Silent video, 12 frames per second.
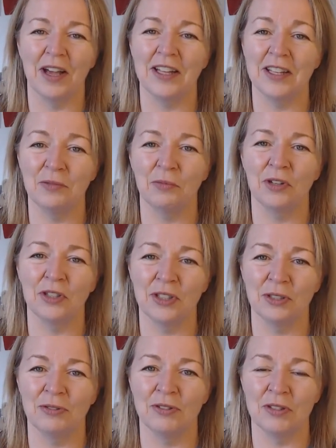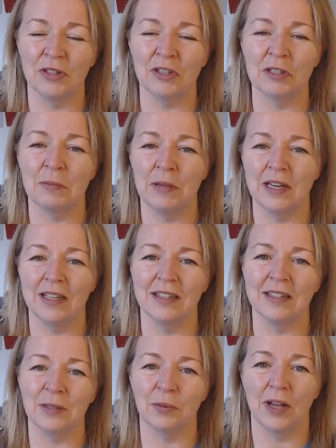I didn't want children to
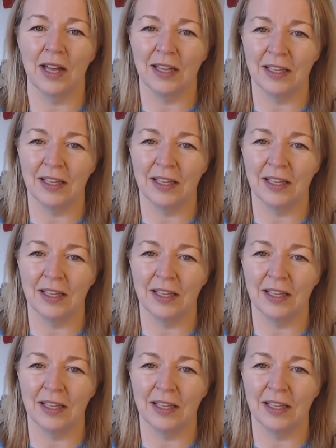experience what I